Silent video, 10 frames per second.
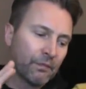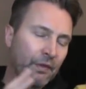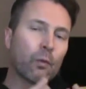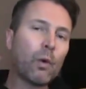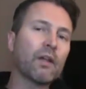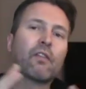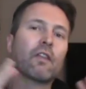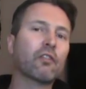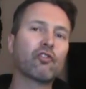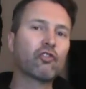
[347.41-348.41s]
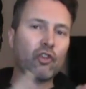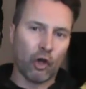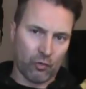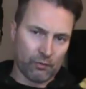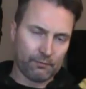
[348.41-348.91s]
There was this
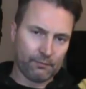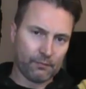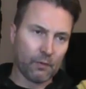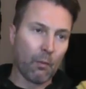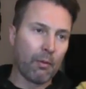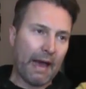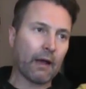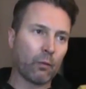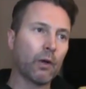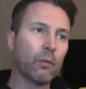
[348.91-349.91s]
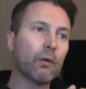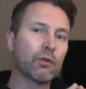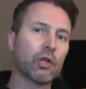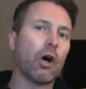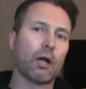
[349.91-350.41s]
zone back when we
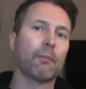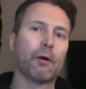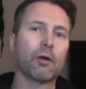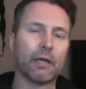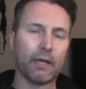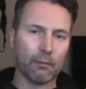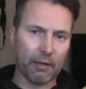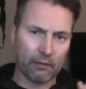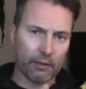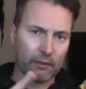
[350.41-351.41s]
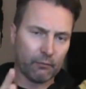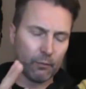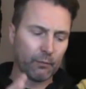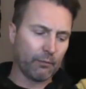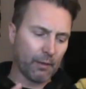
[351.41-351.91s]
would talk about getting married,
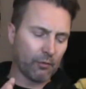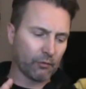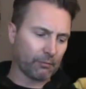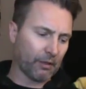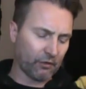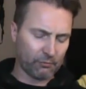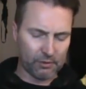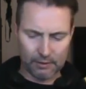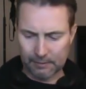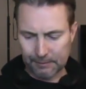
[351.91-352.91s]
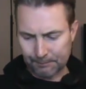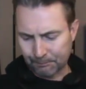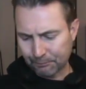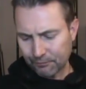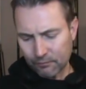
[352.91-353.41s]
and maybe it was a possible idea.
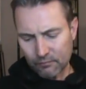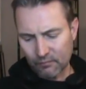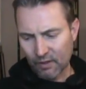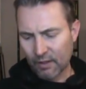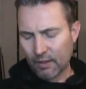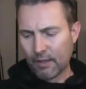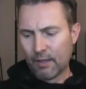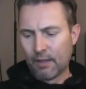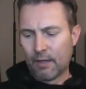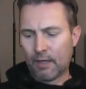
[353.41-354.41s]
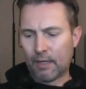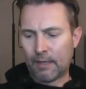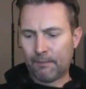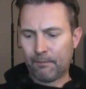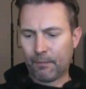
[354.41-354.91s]

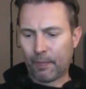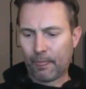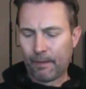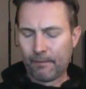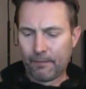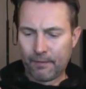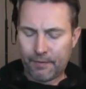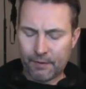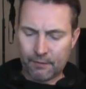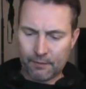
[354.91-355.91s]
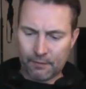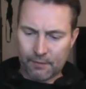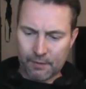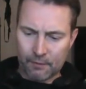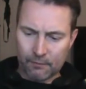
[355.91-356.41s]
Uh, the
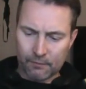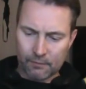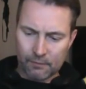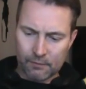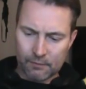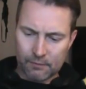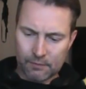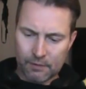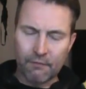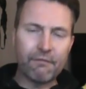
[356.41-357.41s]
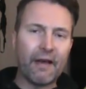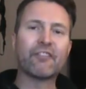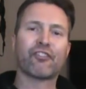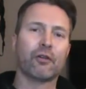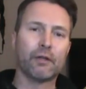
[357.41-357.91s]
the
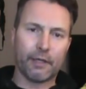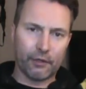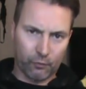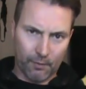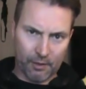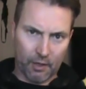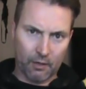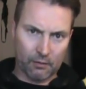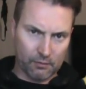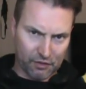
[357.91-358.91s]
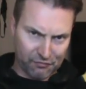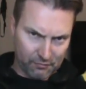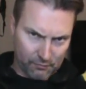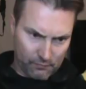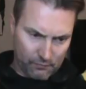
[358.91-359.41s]
conventional age women are
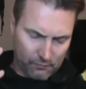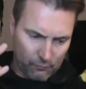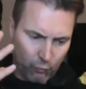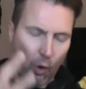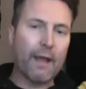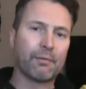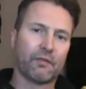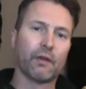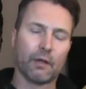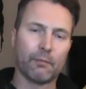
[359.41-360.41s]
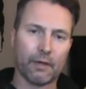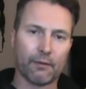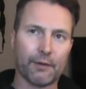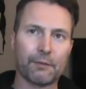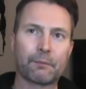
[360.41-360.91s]
ripe to get
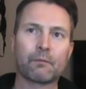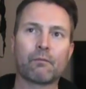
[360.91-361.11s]
married